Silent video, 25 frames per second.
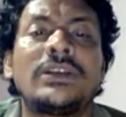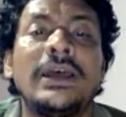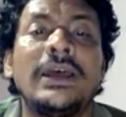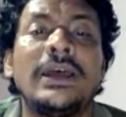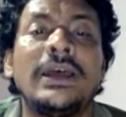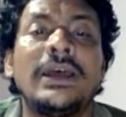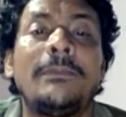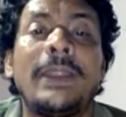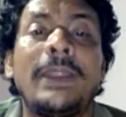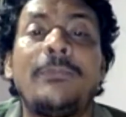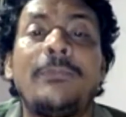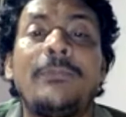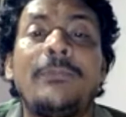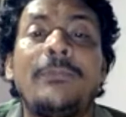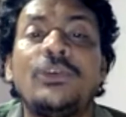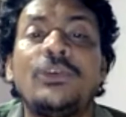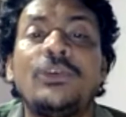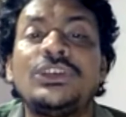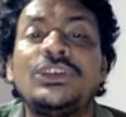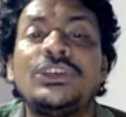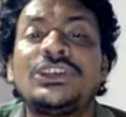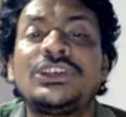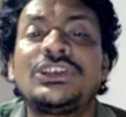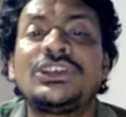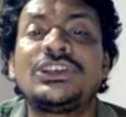
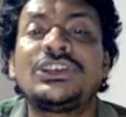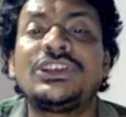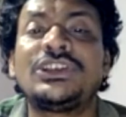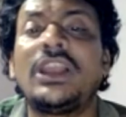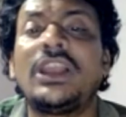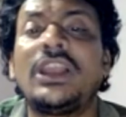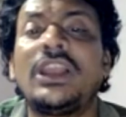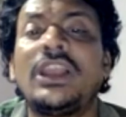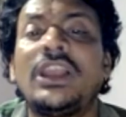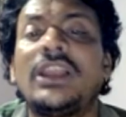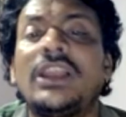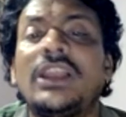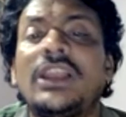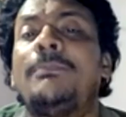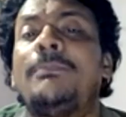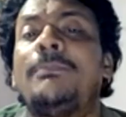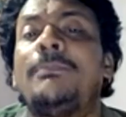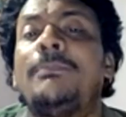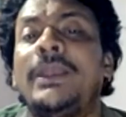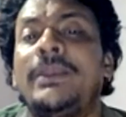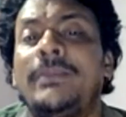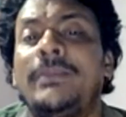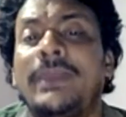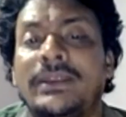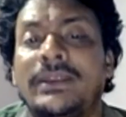Prepositional
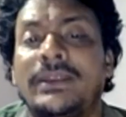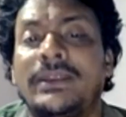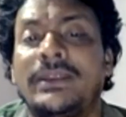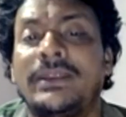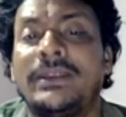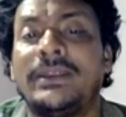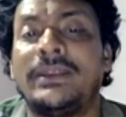complement.